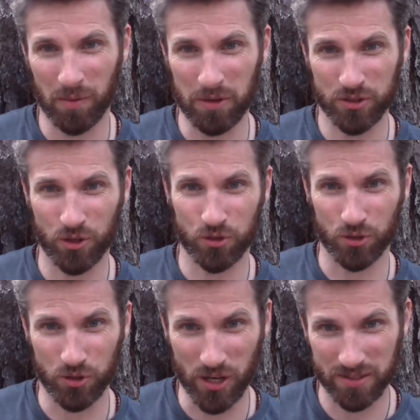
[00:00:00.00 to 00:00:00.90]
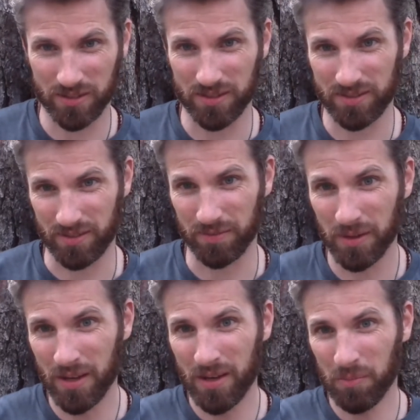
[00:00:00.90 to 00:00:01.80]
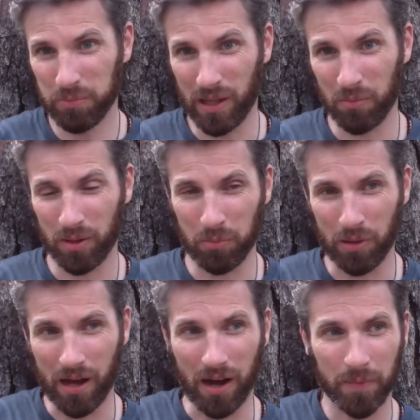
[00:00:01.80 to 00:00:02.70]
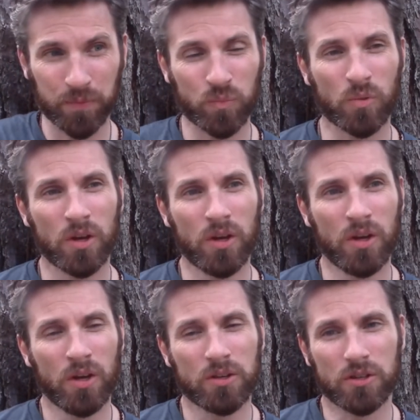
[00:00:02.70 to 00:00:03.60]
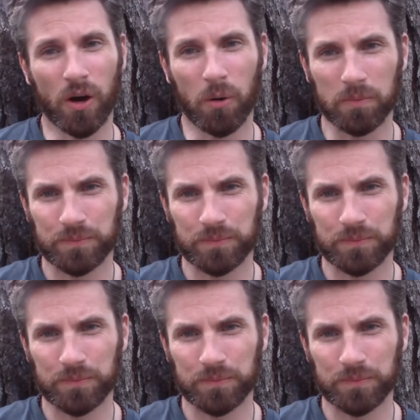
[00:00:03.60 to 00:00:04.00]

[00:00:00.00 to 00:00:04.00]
about social justice and blah, blah, blah. So